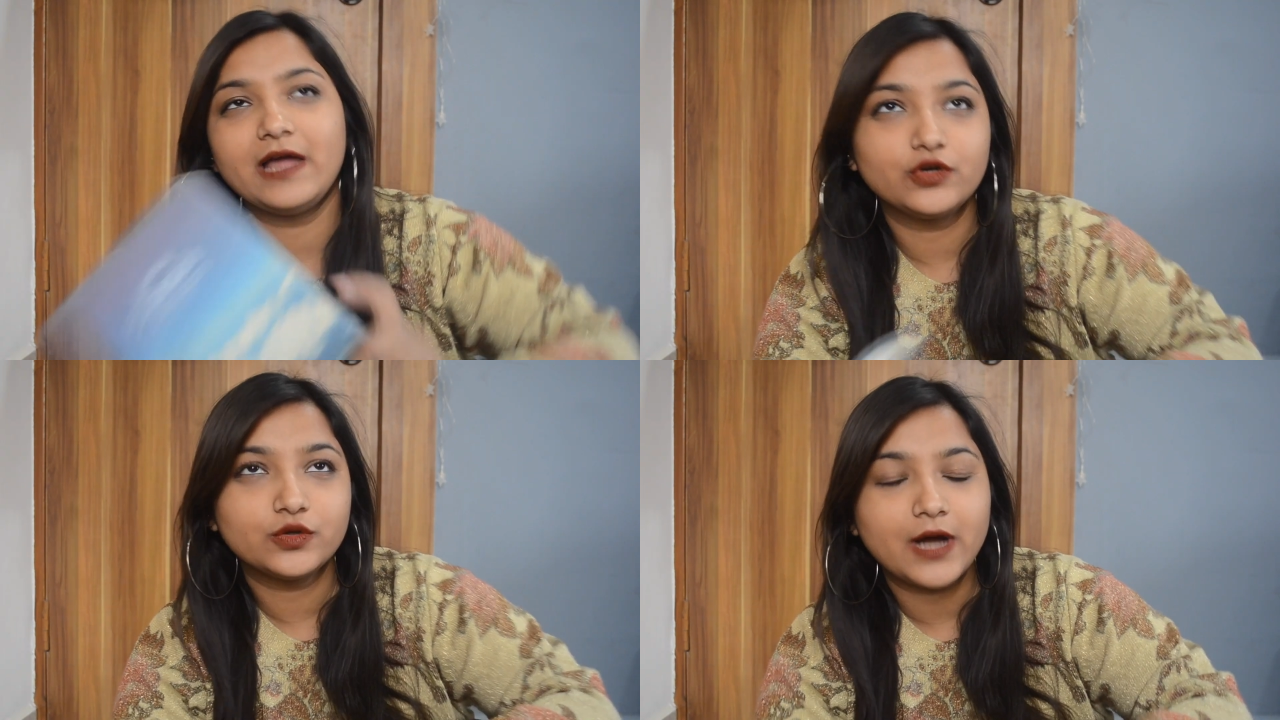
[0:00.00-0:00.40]
I
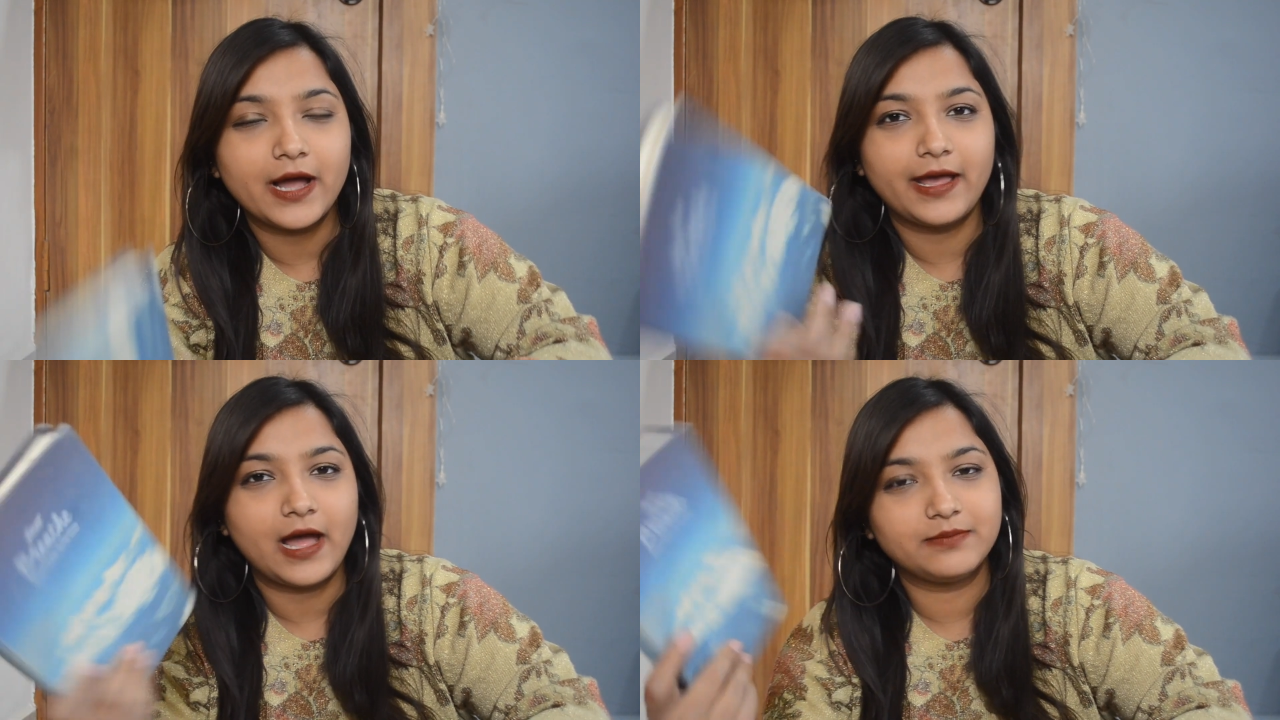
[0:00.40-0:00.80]
don't know
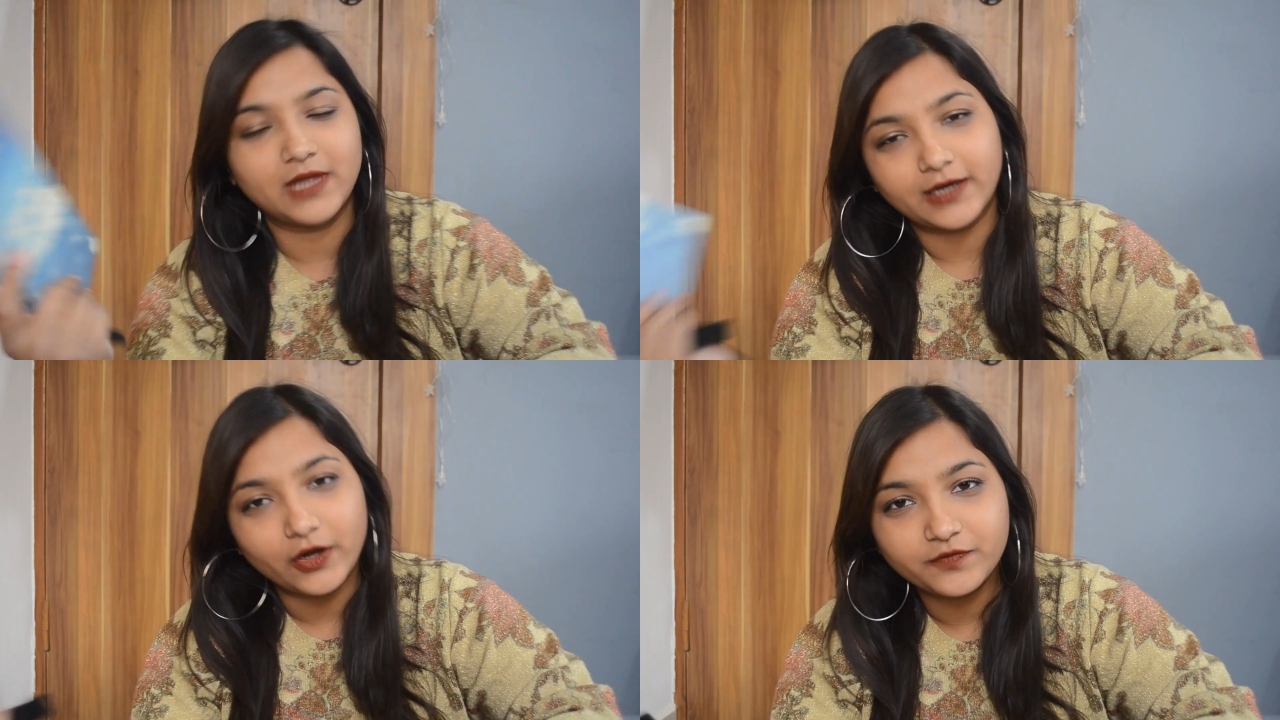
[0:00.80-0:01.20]
why I'm
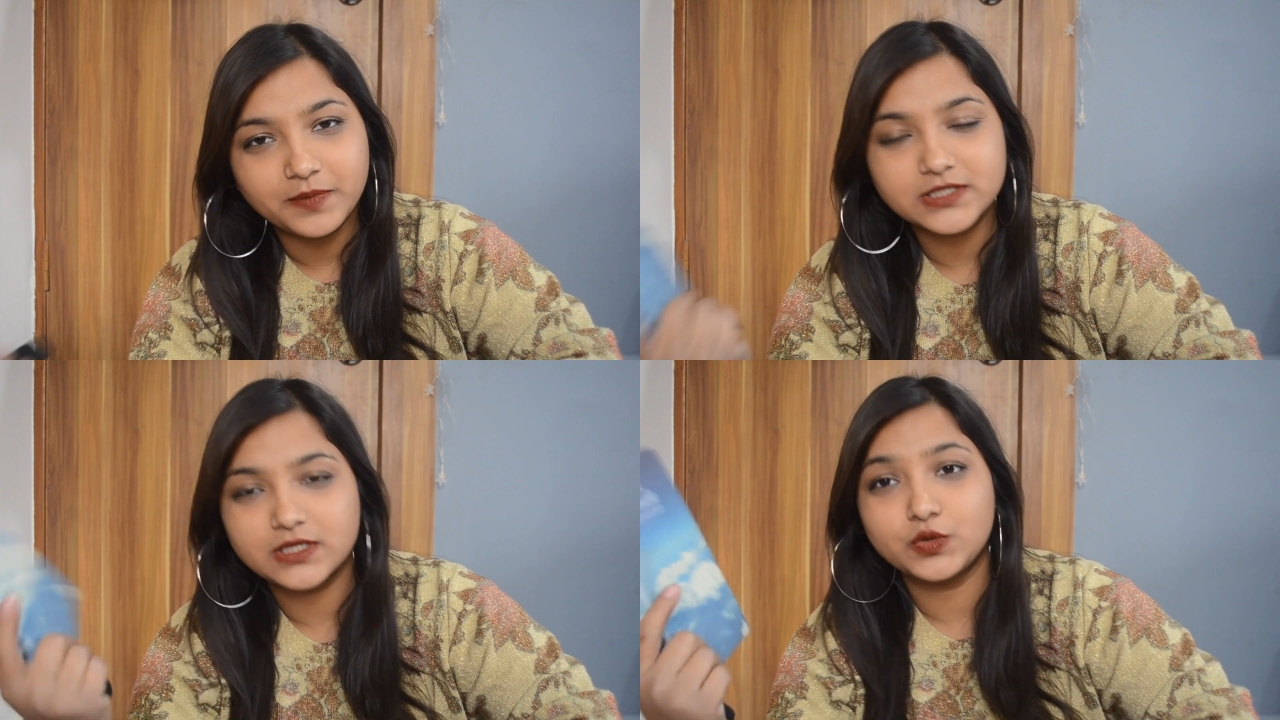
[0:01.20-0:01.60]
that kind of
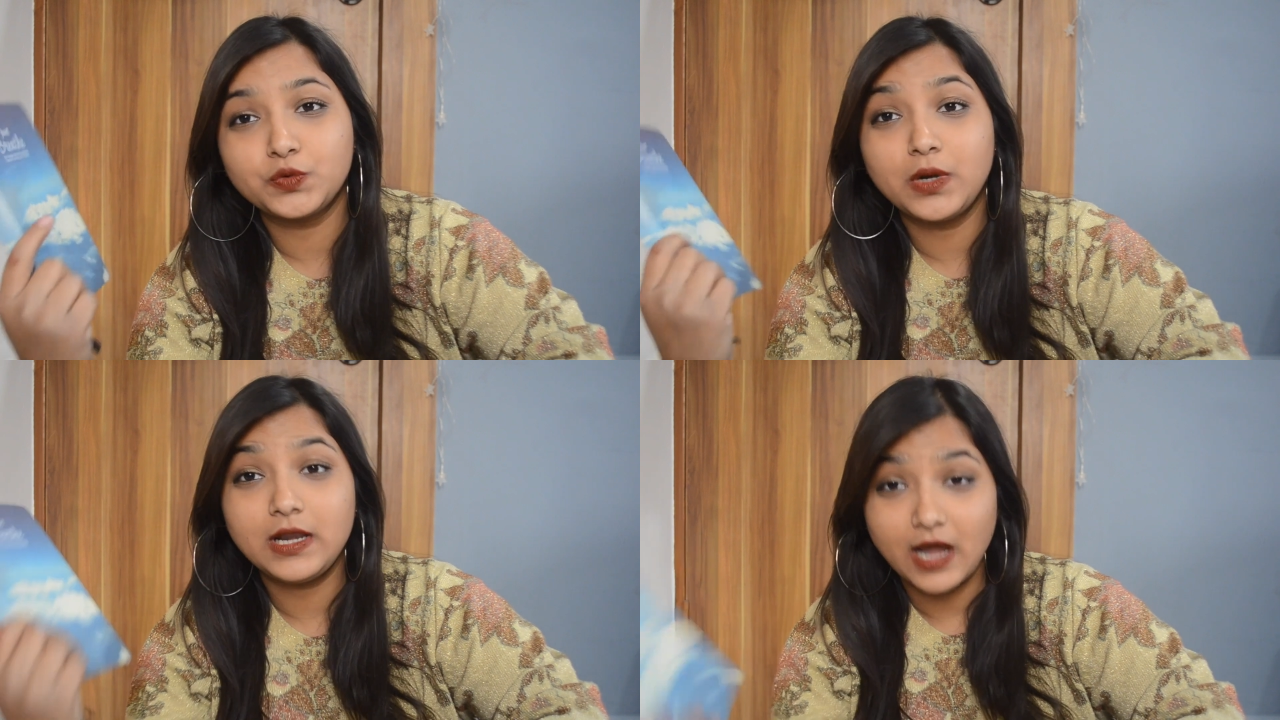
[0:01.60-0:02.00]
person
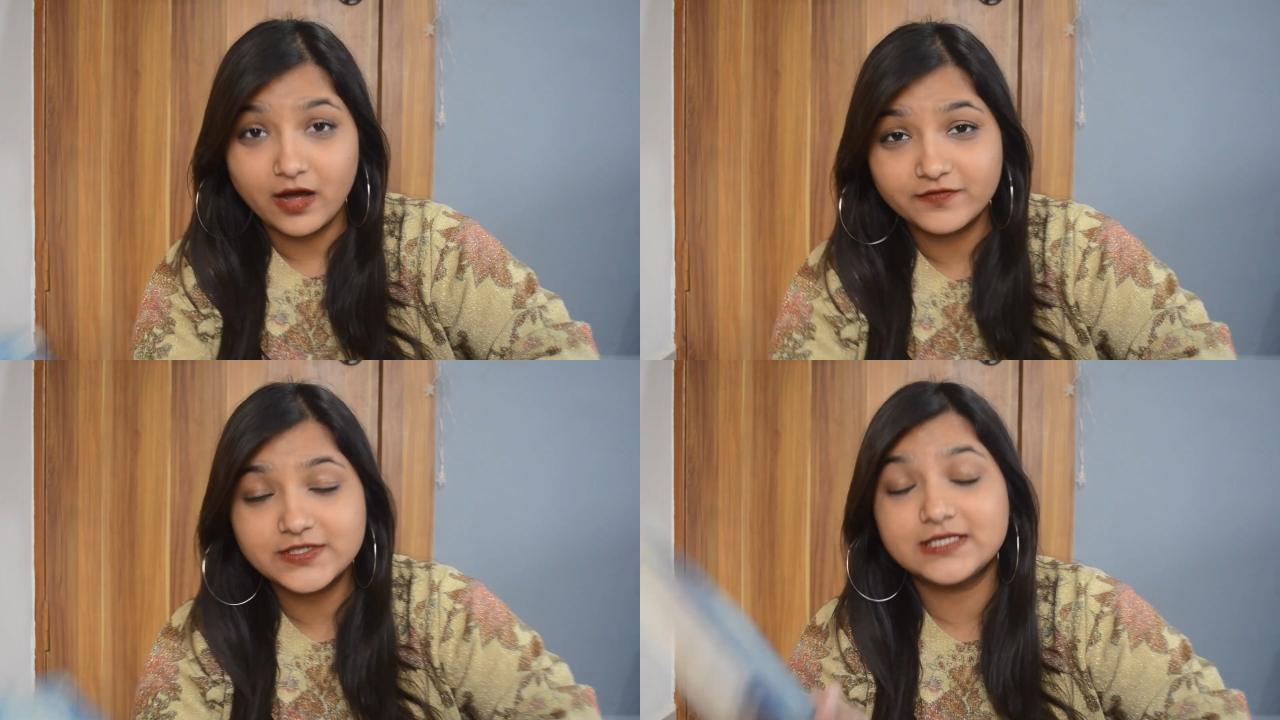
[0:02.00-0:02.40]
who
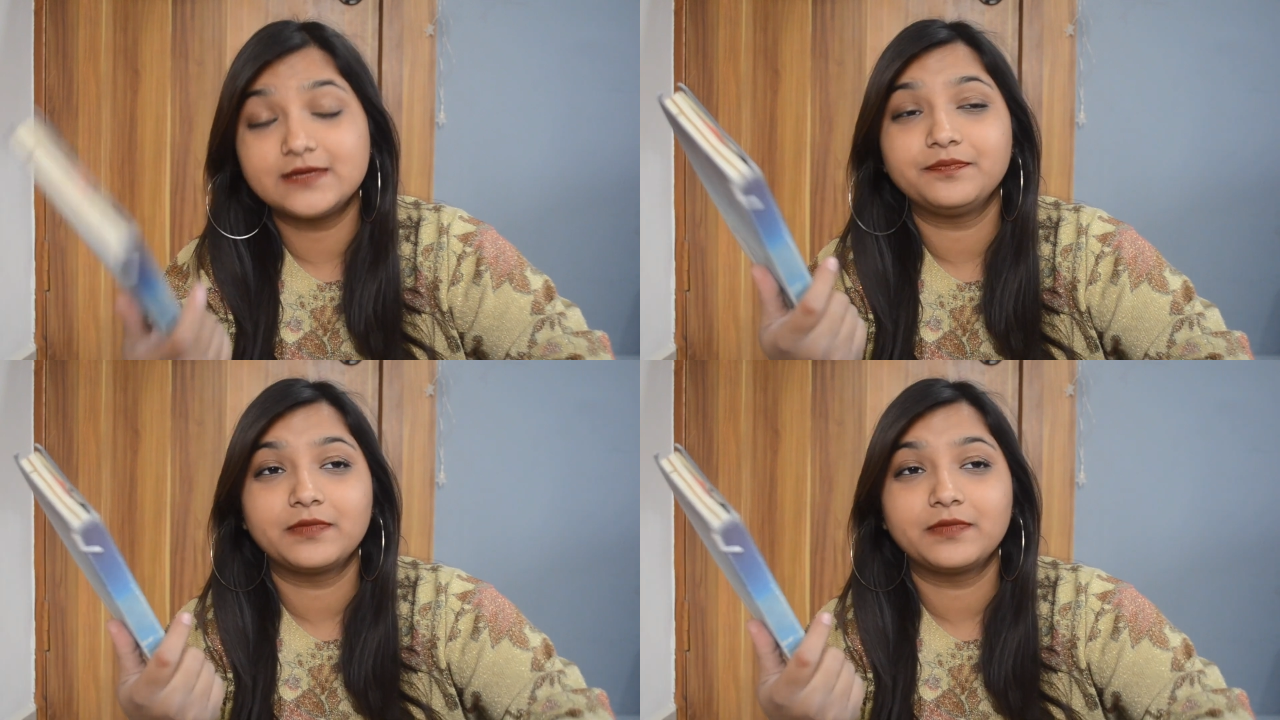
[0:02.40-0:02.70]
loves